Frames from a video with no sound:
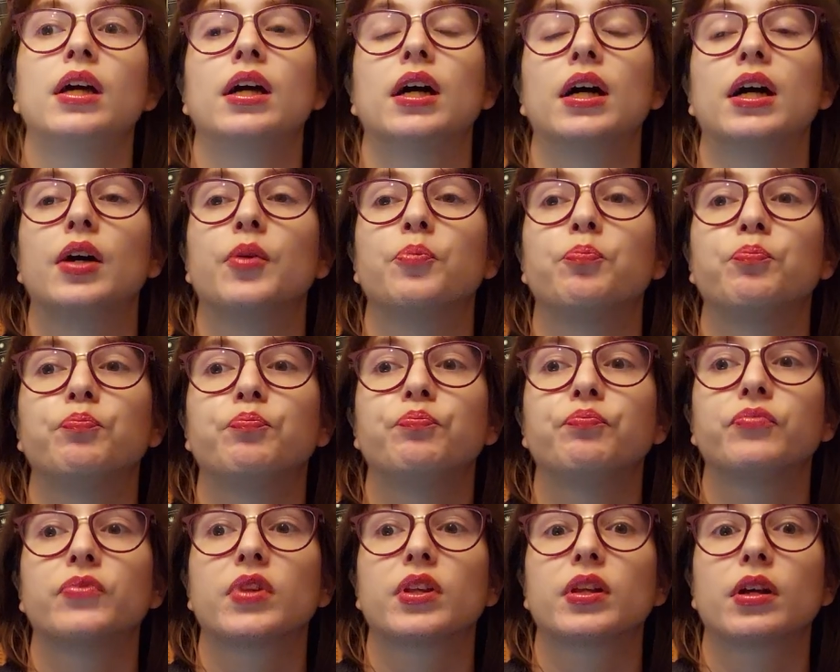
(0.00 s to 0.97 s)

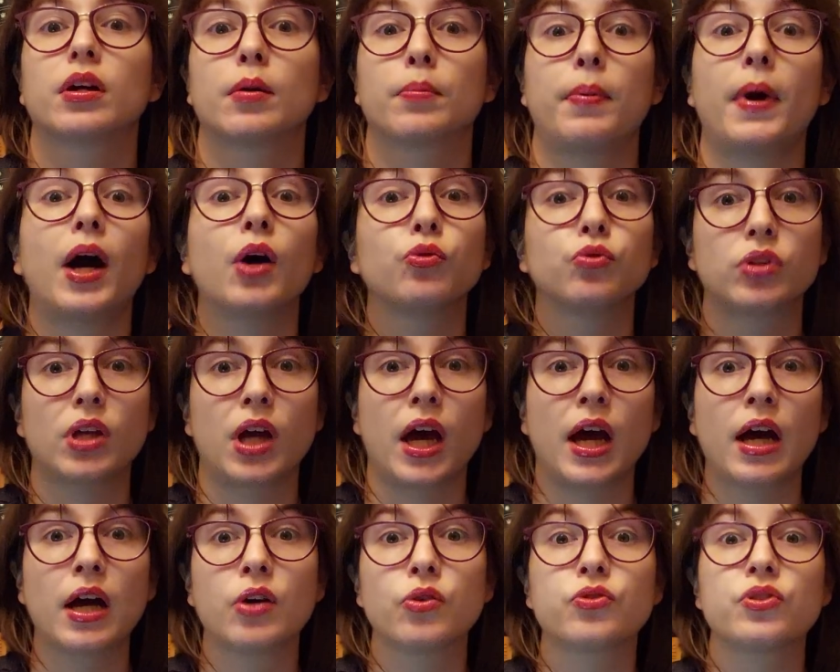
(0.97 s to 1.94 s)
um, about the
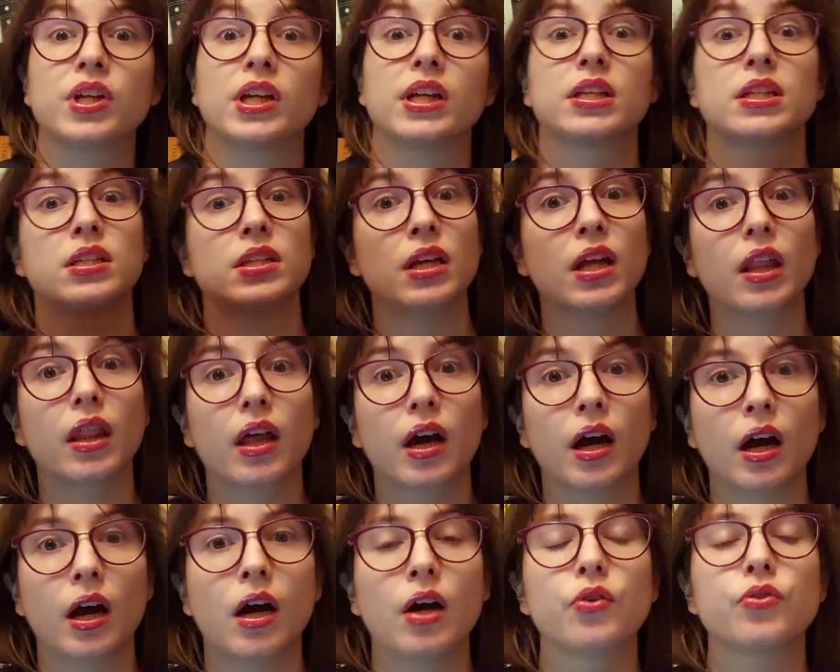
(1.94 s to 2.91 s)
house and see the
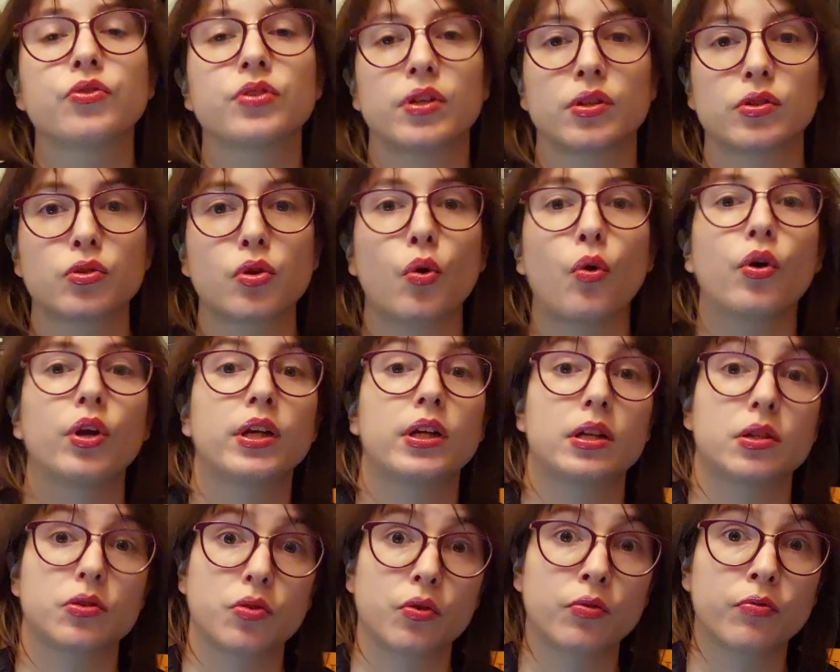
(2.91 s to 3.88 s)
house and so on
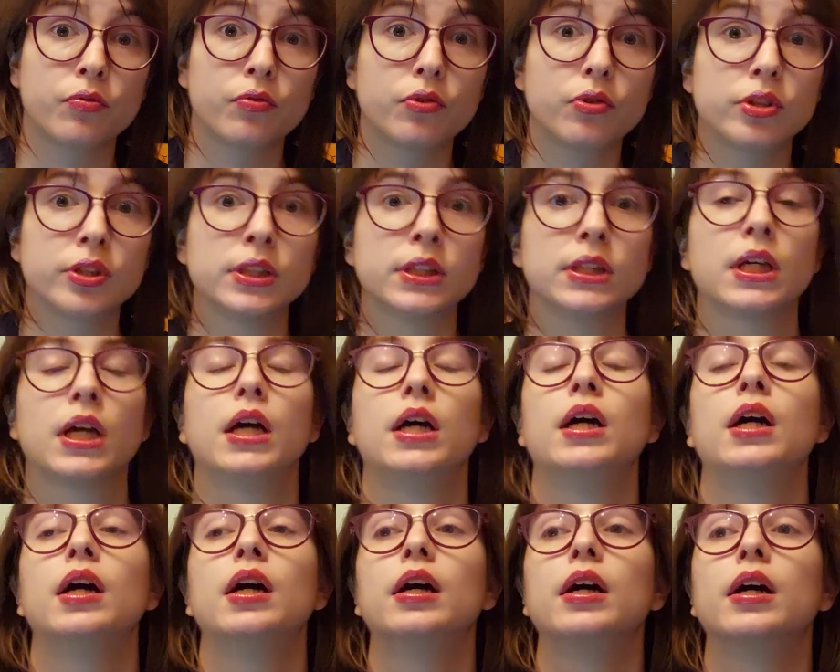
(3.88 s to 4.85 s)
and so forth.
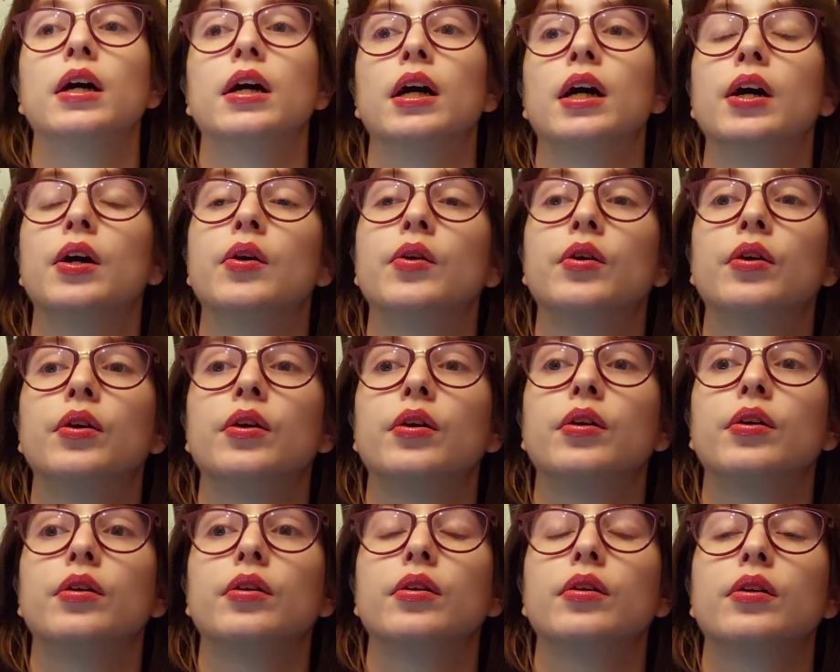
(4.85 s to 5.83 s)
Uh,
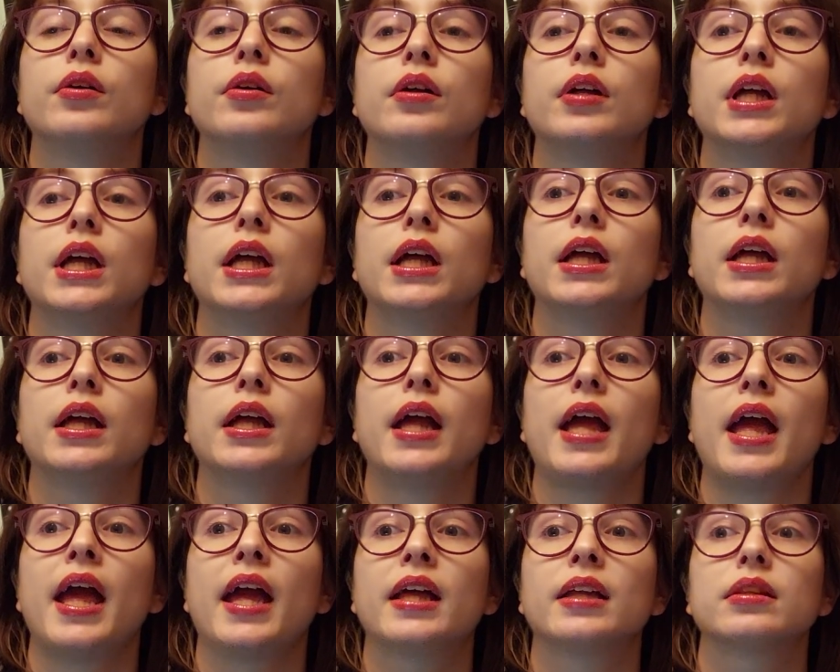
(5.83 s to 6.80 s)

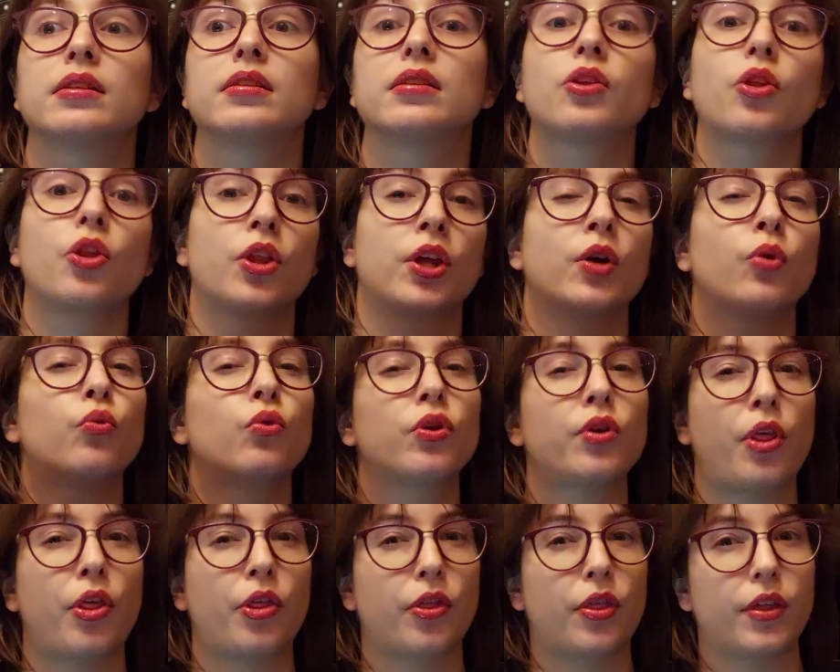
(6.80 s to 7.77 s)
and they
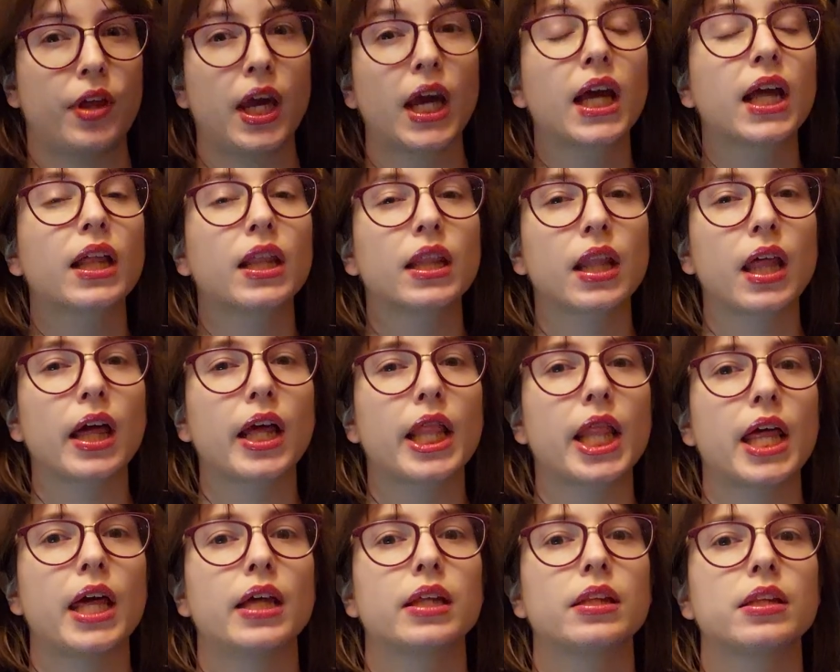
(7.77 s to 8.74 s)
were thinking like
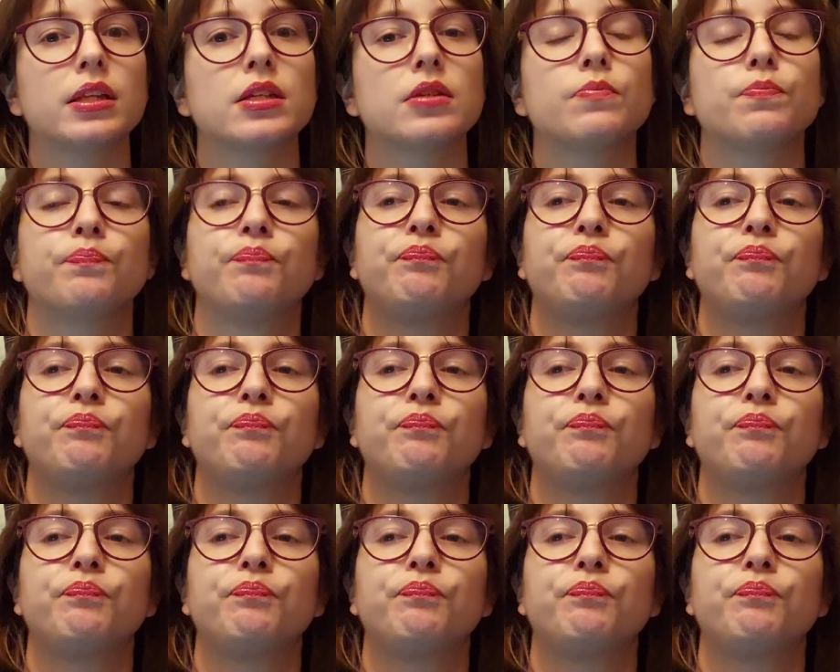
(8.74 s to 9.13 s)
that,